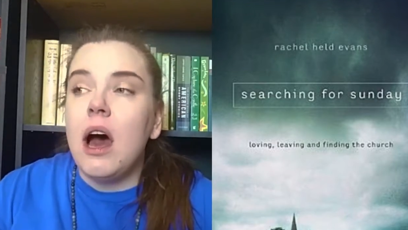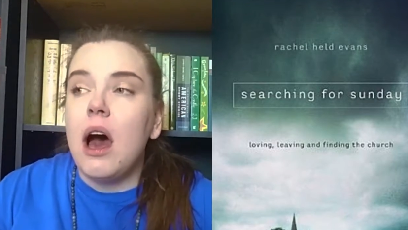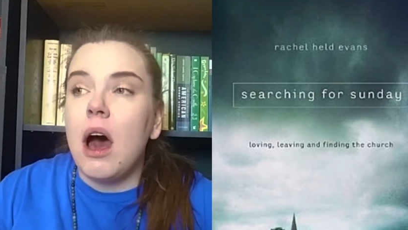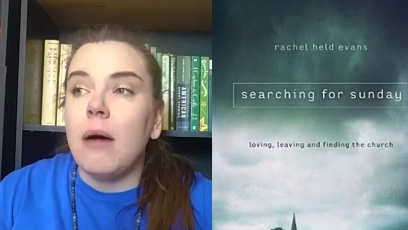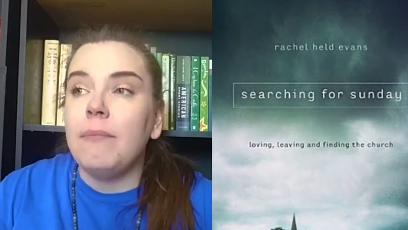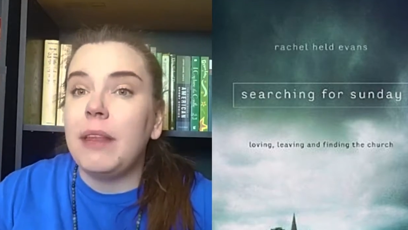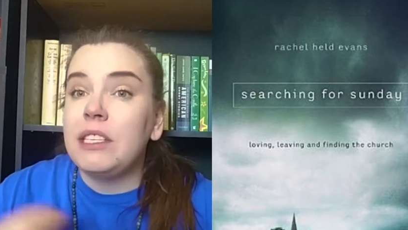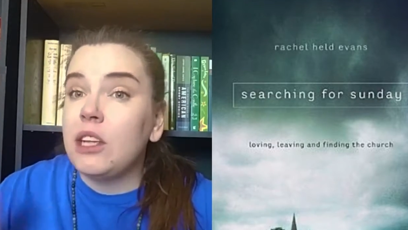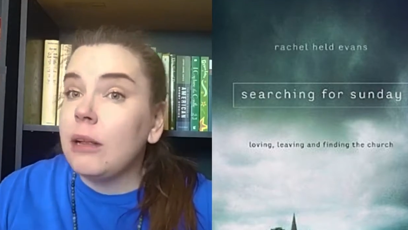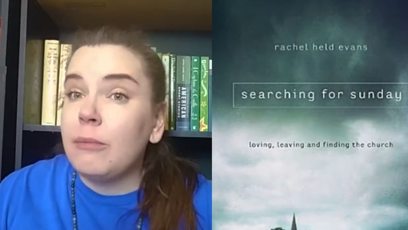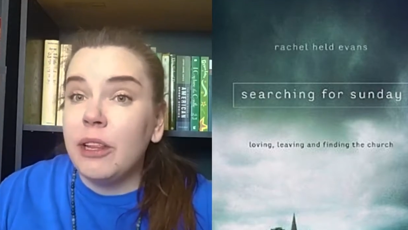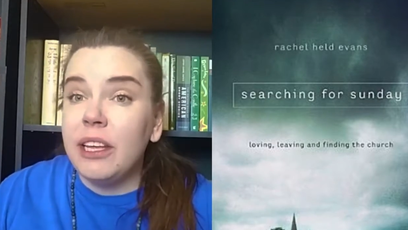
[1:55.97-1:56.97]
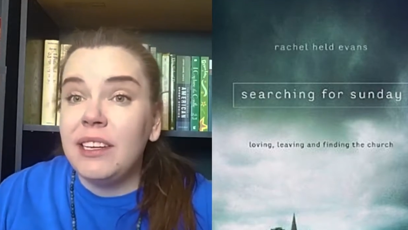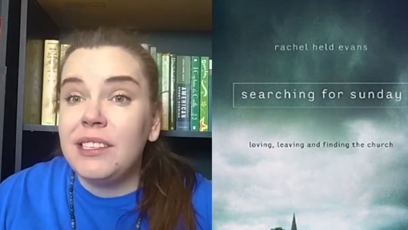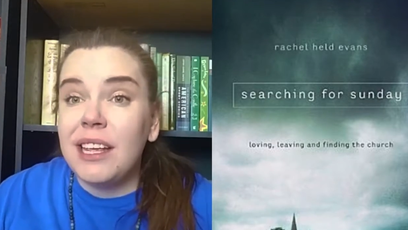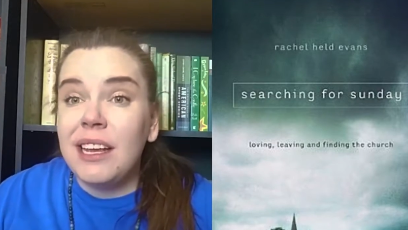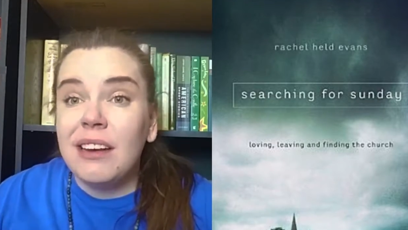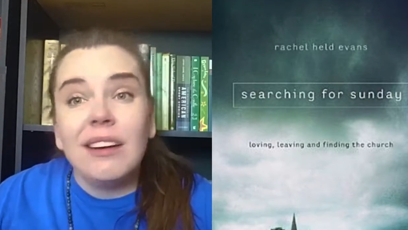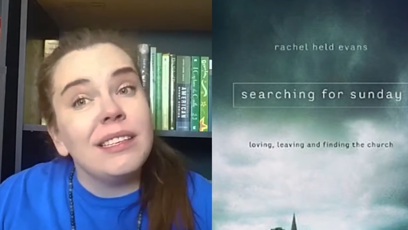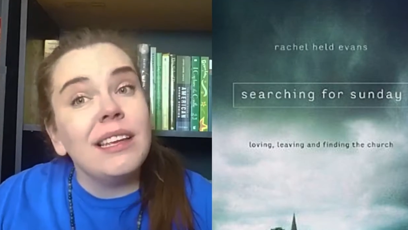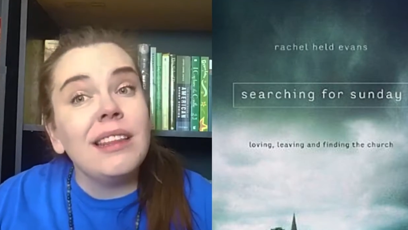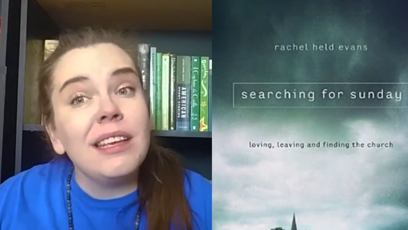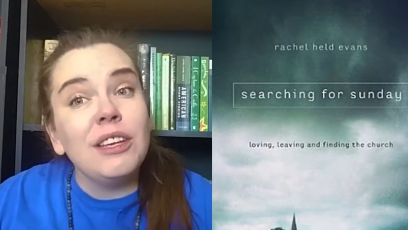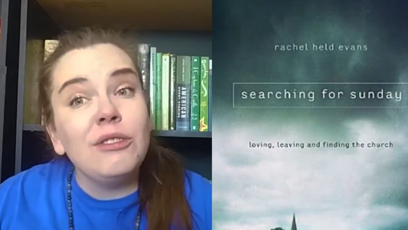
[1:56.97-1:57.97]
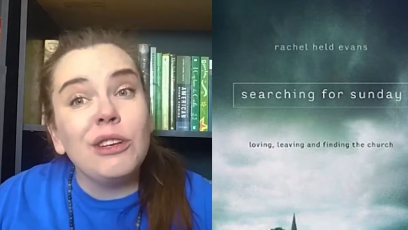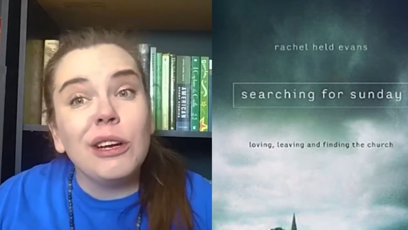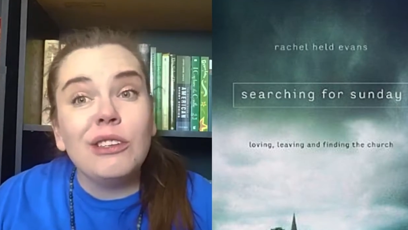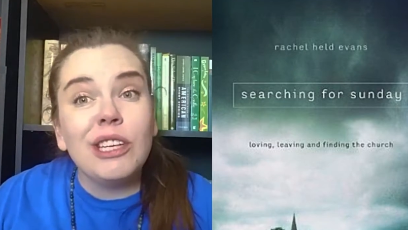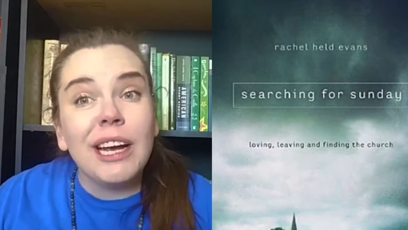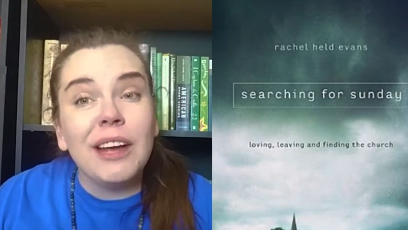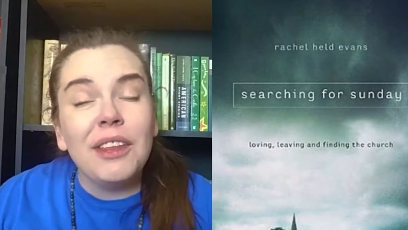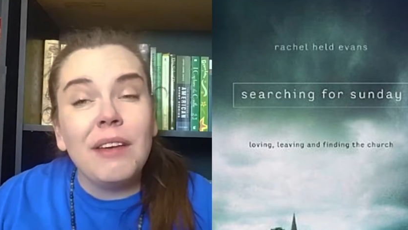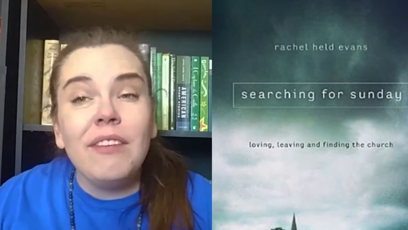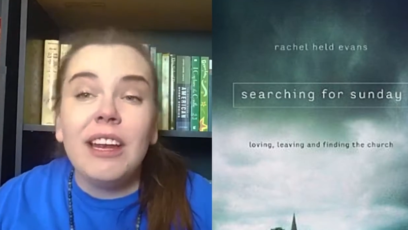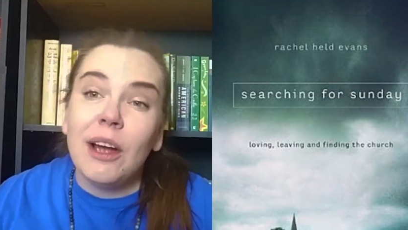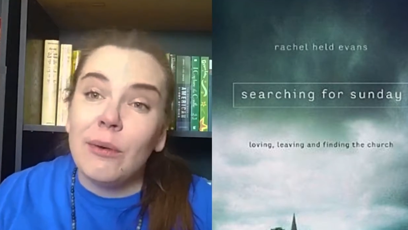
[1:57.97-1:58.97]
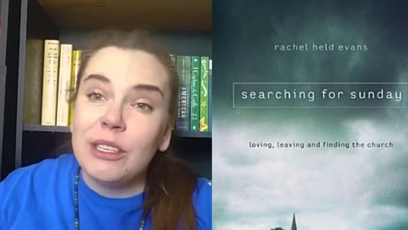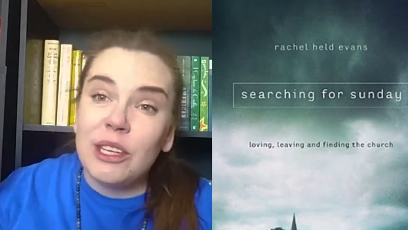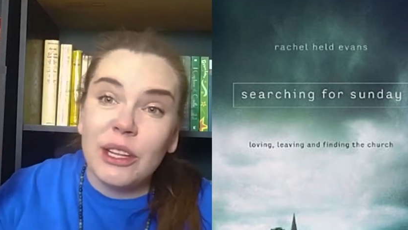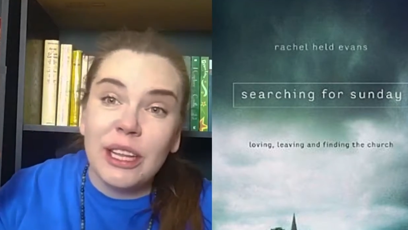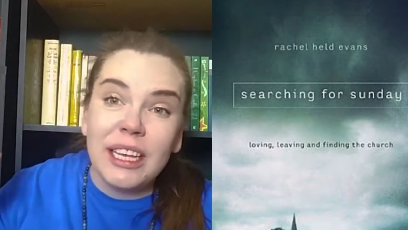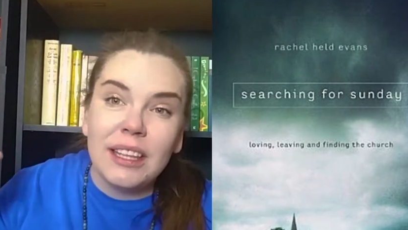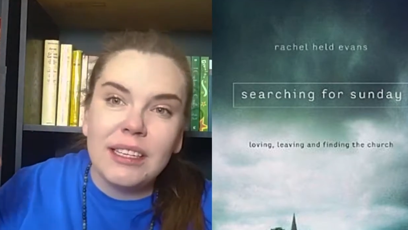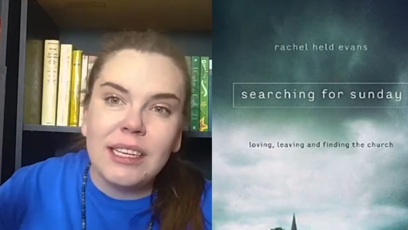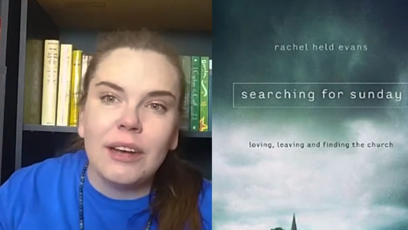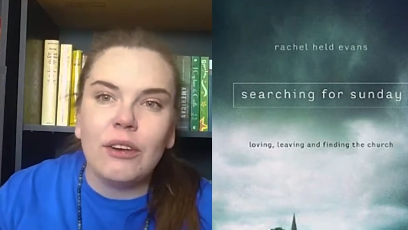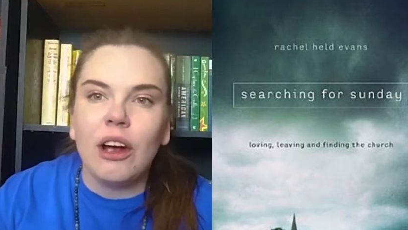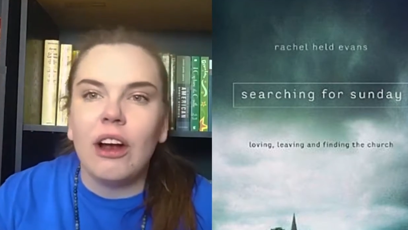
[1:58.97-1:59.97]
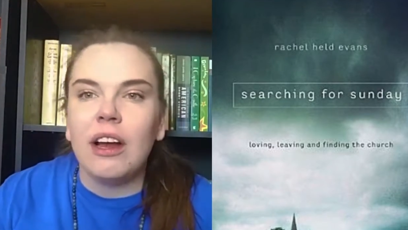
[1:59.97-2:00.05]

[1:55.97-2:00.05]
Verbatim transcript: Um, that's all I'm really going to say here because I think you should go check out that video, which I'll link in the title